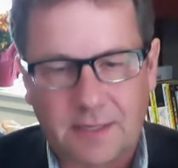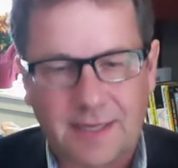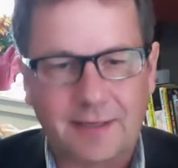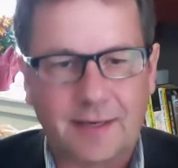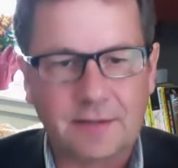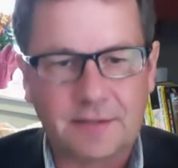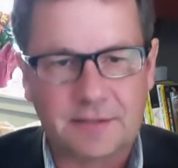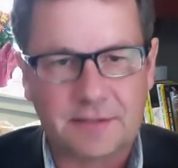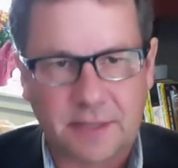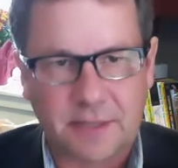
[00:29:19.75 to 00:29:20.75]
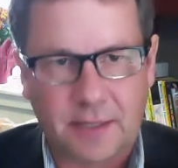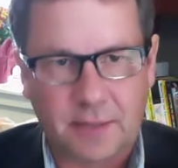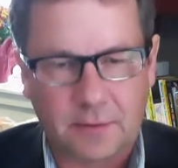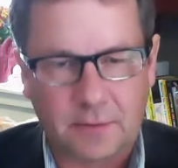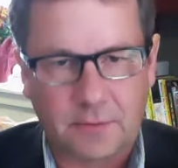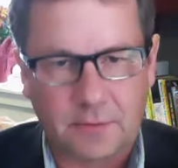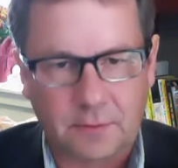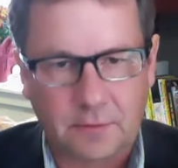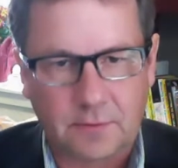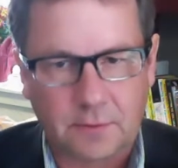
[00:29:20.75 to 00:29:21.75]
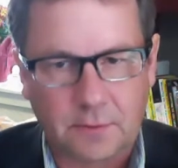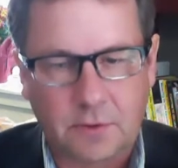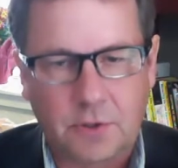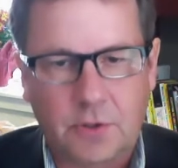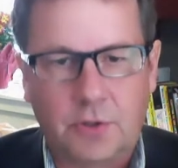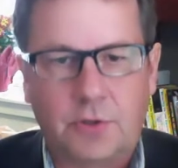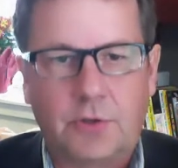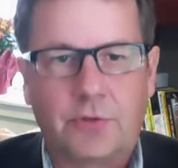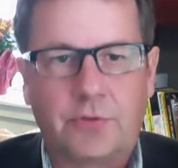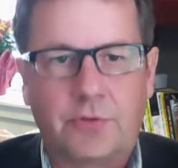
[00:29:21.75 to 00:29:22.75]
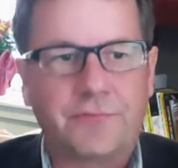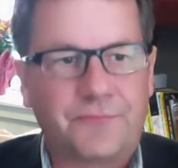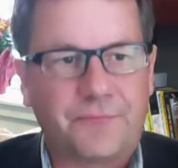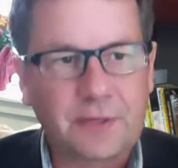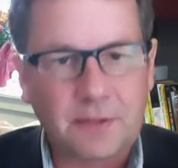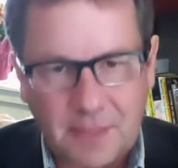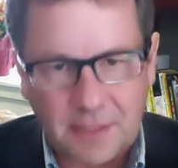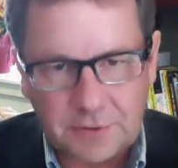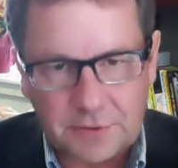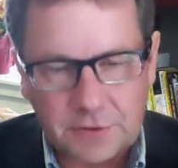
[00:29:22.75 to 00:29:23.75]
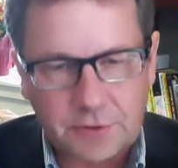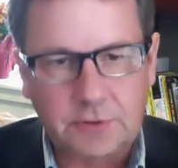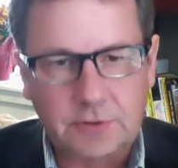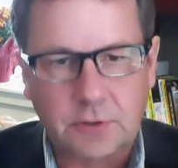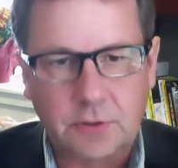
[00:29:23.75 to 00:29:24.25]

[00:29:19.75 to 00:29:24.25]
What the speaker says: and understand the fundamental